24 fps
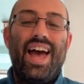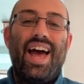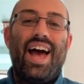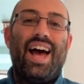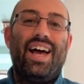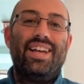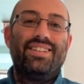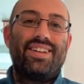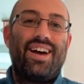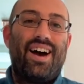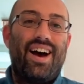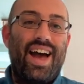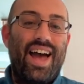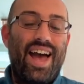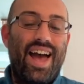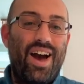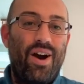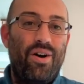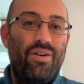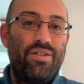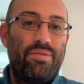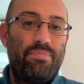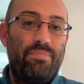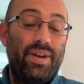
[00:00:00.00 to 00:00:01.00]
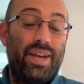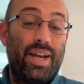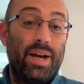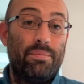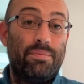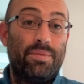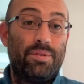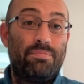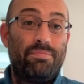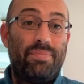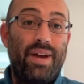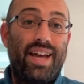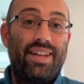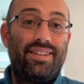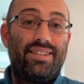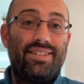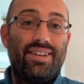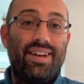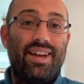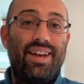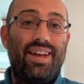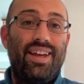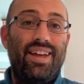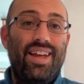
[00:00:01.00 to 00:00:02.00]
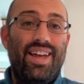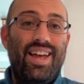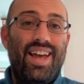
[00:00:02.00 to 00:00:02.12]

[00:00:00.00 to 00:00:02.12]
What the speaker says: as our health becomes better,